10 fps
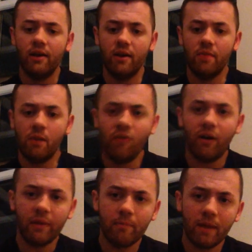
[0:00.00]
You know, both
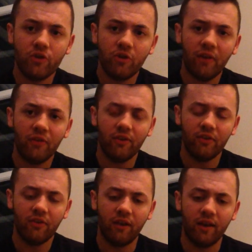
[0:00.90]
had the big
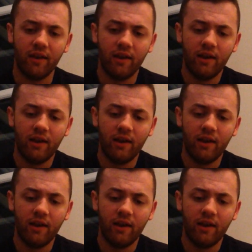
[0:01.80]
chances tonight,